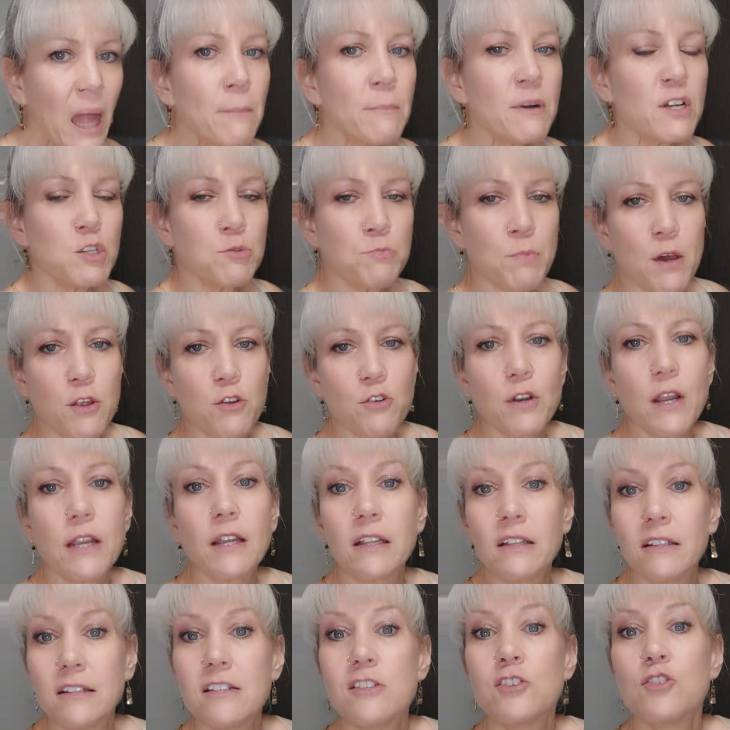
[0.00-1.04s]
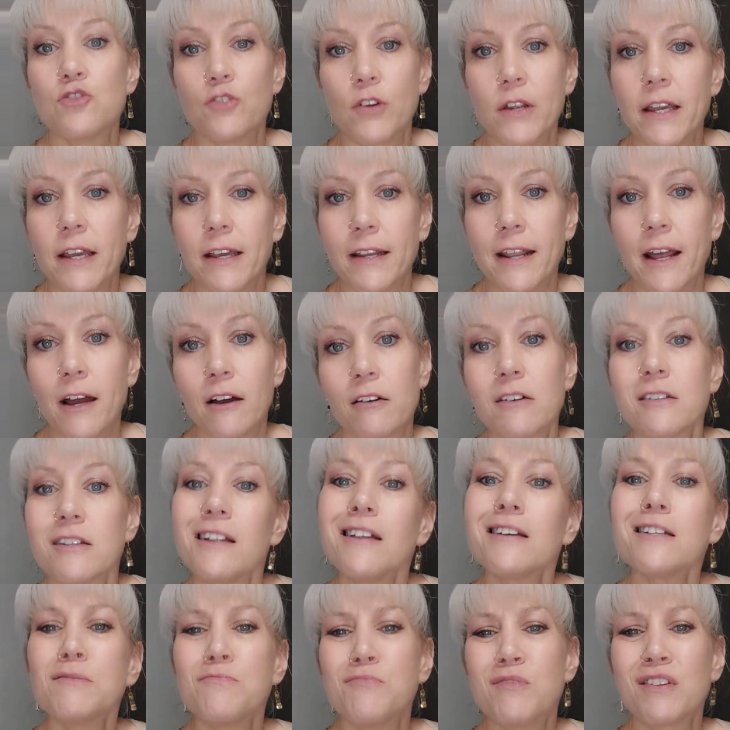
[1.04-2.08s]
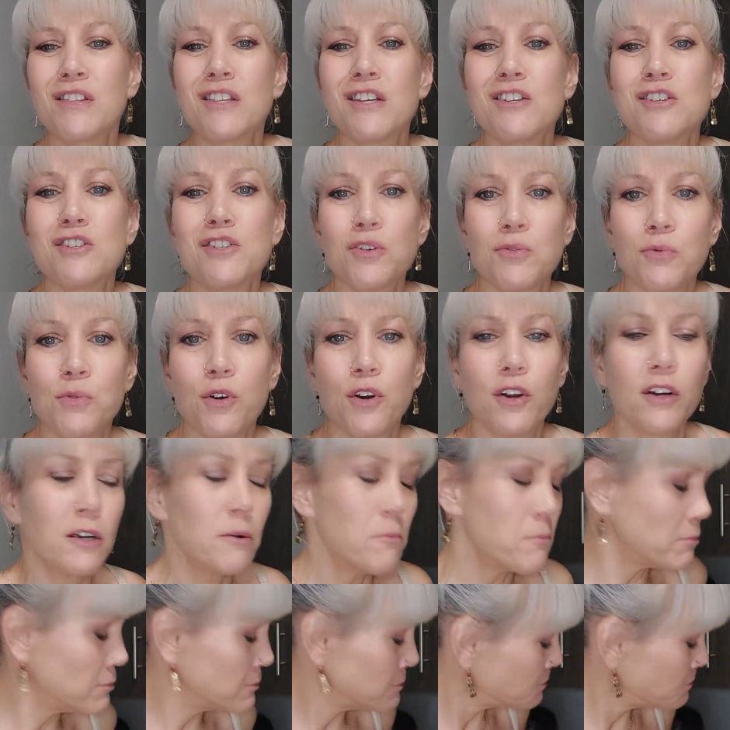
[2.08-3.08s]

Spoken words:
Much better, and I can at least drink it now, because I like to bring these to work